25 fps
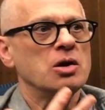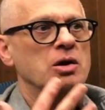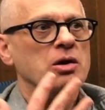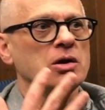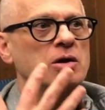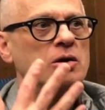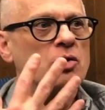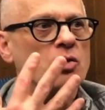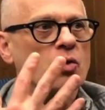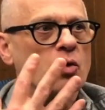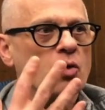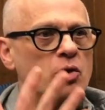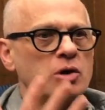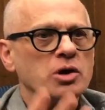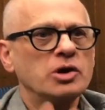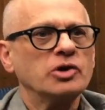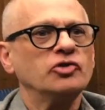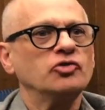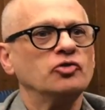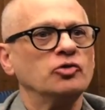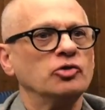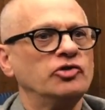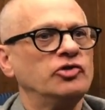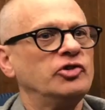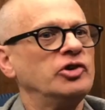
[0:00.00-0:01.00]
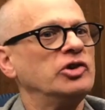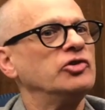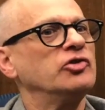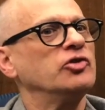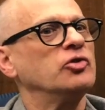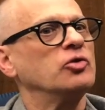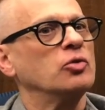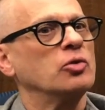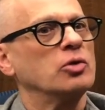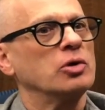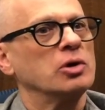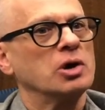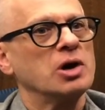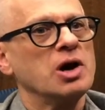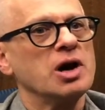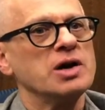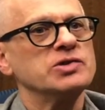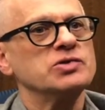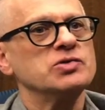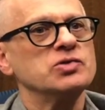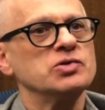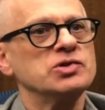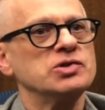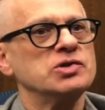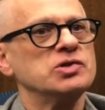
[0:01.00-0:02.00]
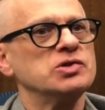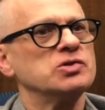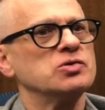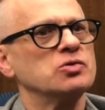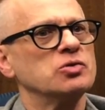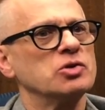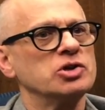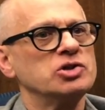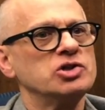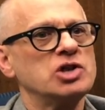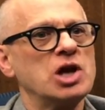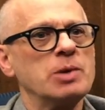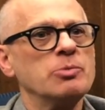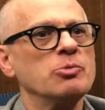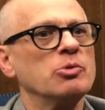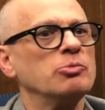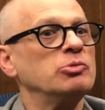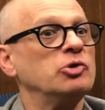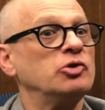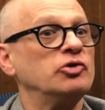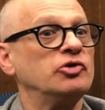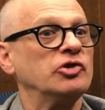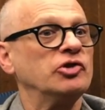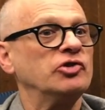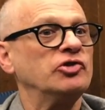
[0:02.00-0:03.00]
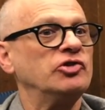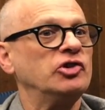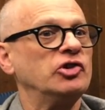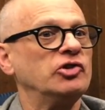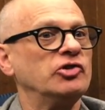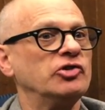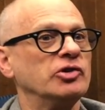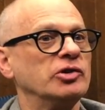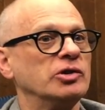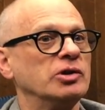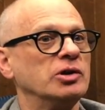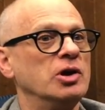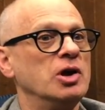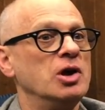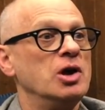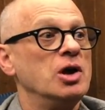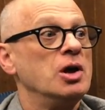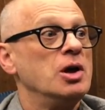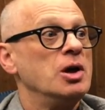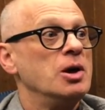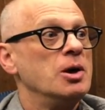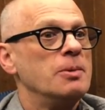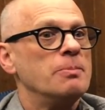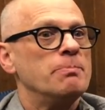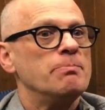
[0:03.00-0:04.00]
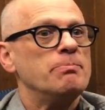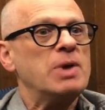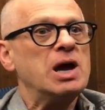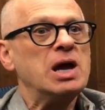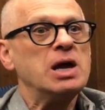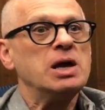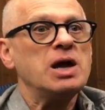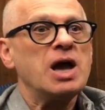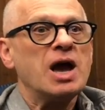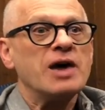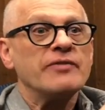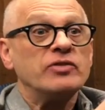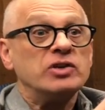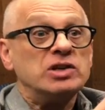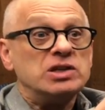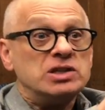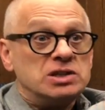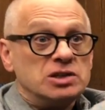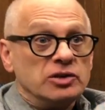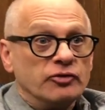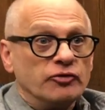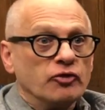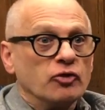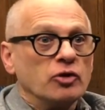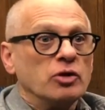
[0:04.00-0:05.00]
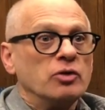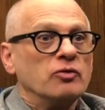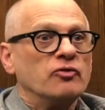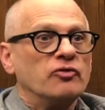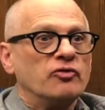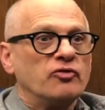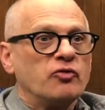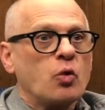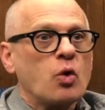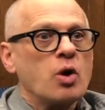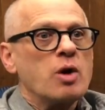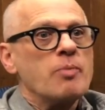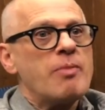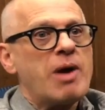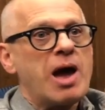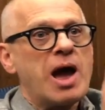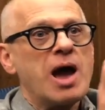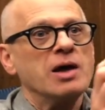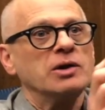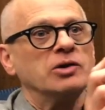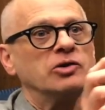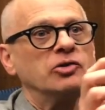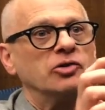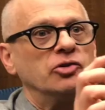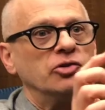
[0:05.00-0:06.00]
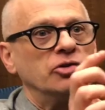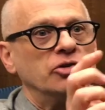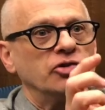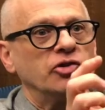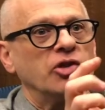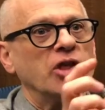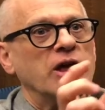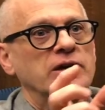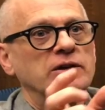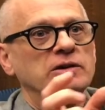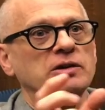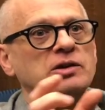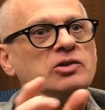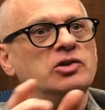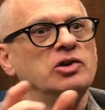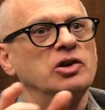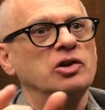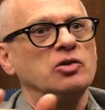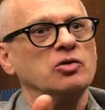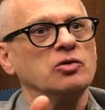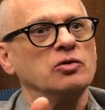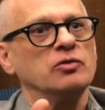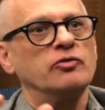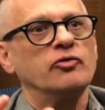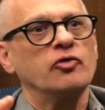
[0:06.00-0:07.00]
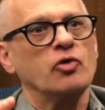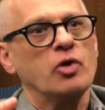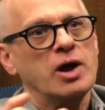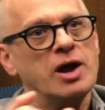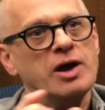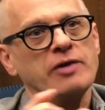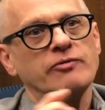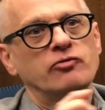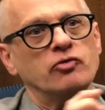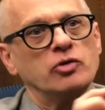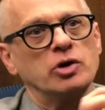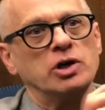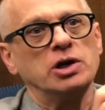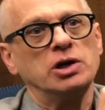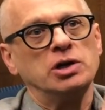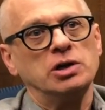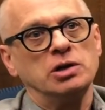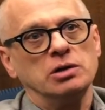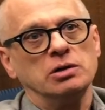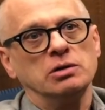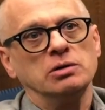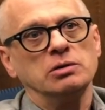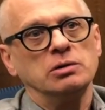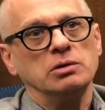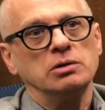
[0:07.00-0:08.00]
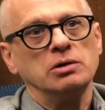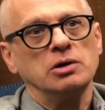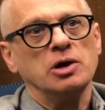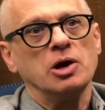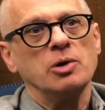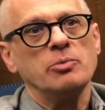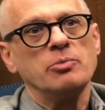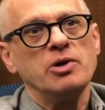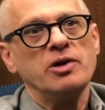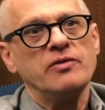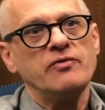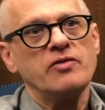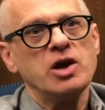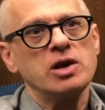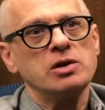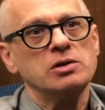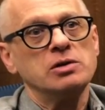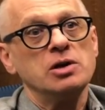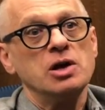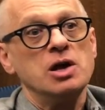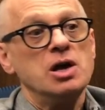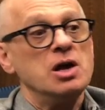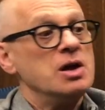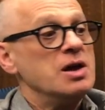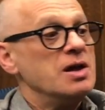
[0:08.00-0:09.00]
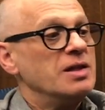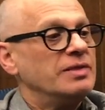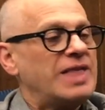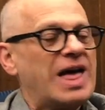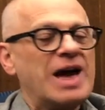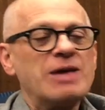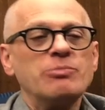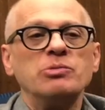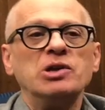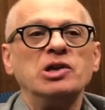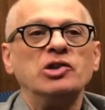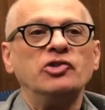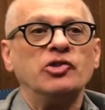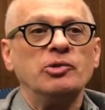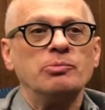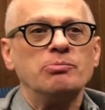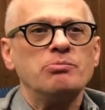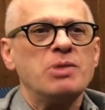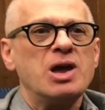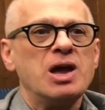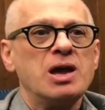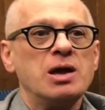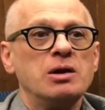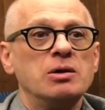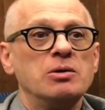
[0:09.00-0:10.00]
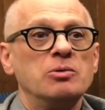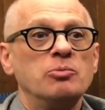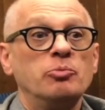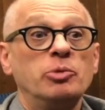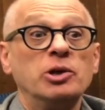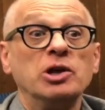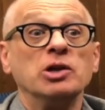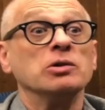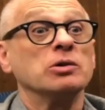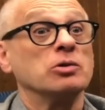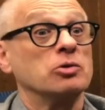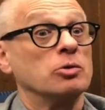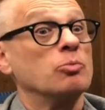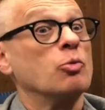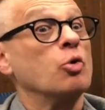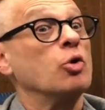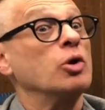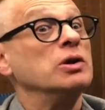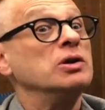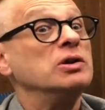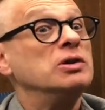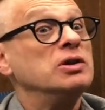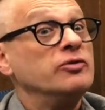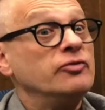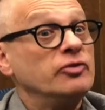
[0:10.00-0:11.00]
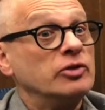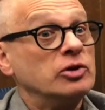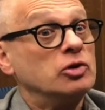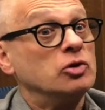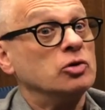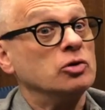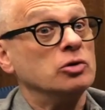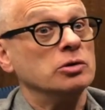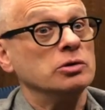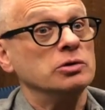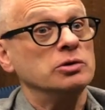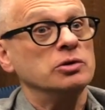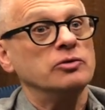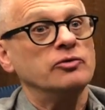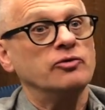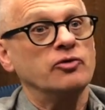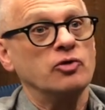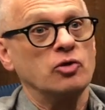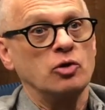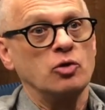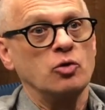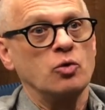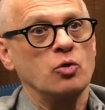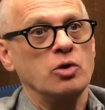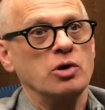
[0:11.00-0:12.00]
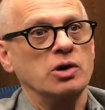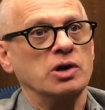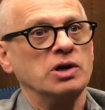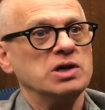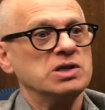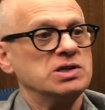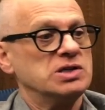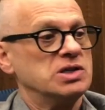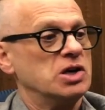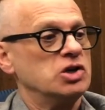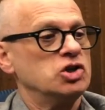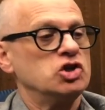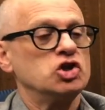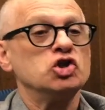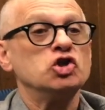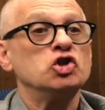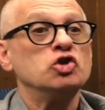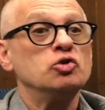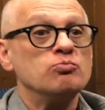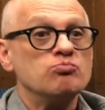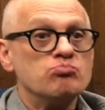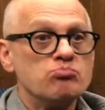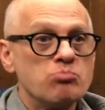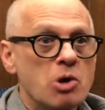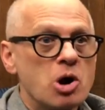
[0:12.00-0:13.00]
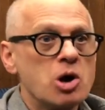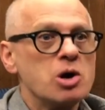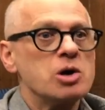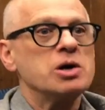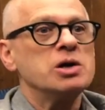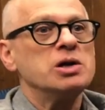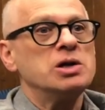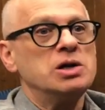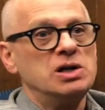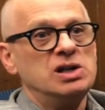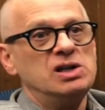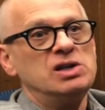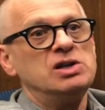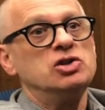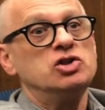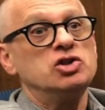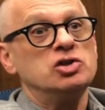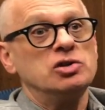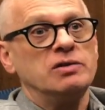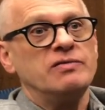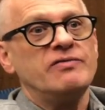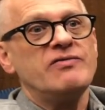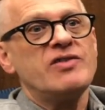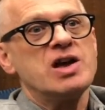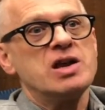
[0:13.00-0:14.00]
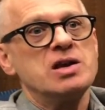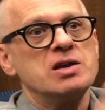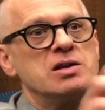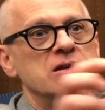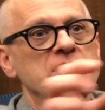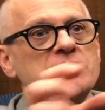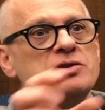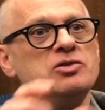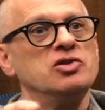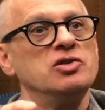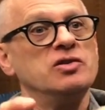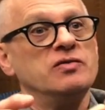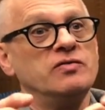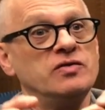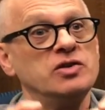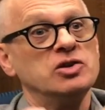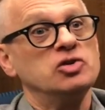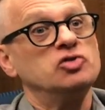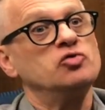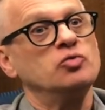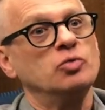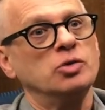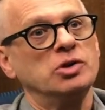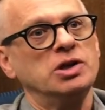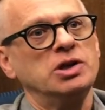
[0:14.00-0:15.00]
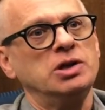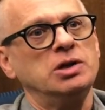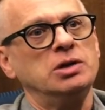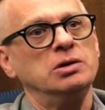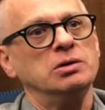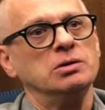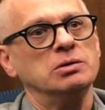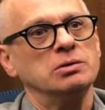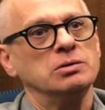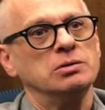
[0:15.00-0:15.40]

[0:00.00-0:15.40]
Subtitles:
an orchestra season or a concert season or a chamber music season may have a different format, slightly tinkered for every event. That means it may be a little more difficult for an organization to market each event individually.